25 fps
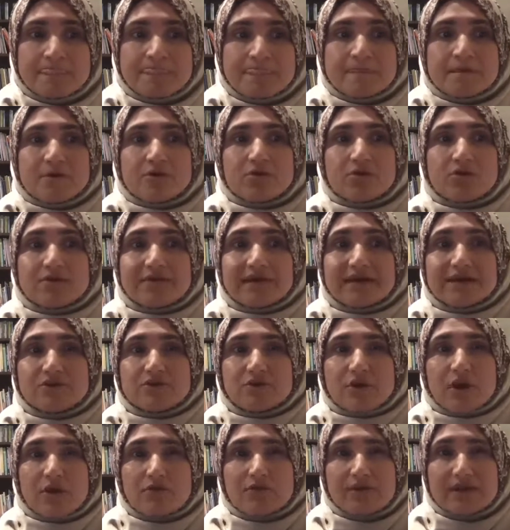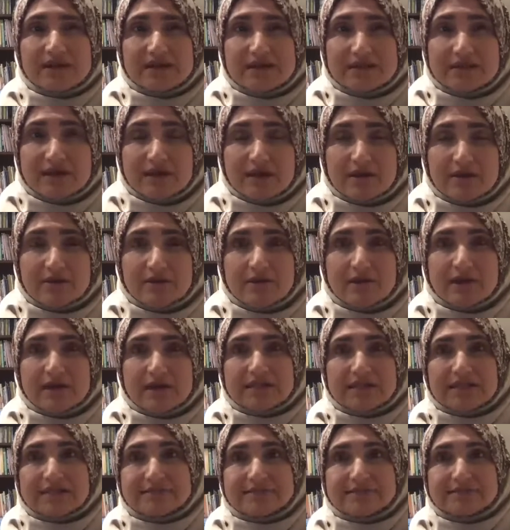or that you're already there and
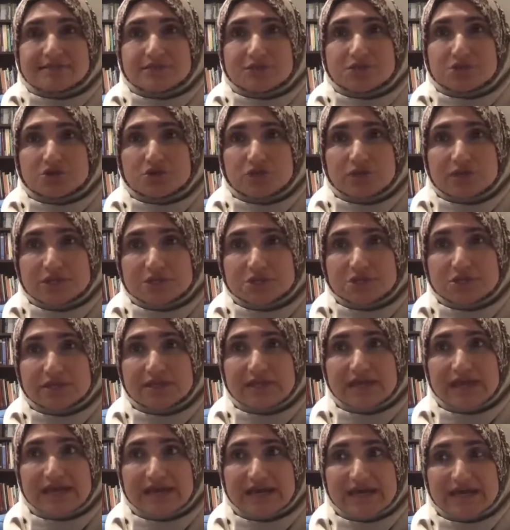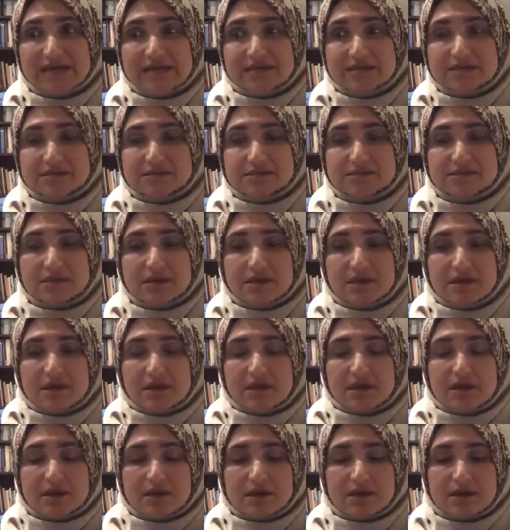that the situation has
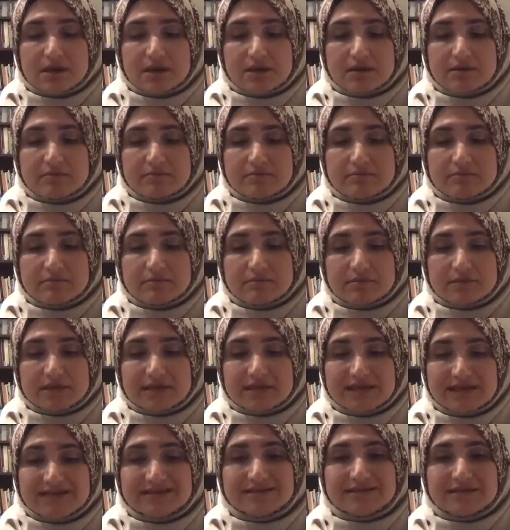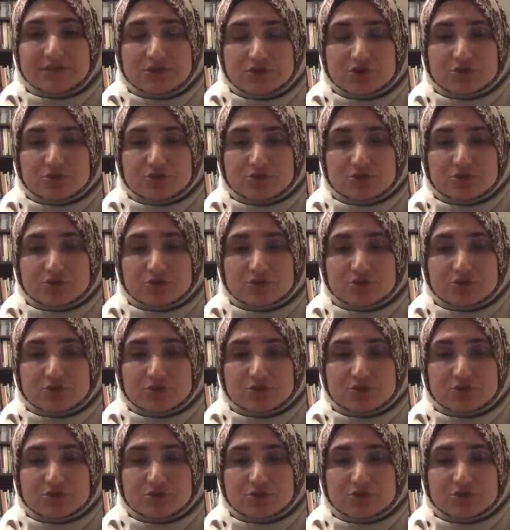kicked in your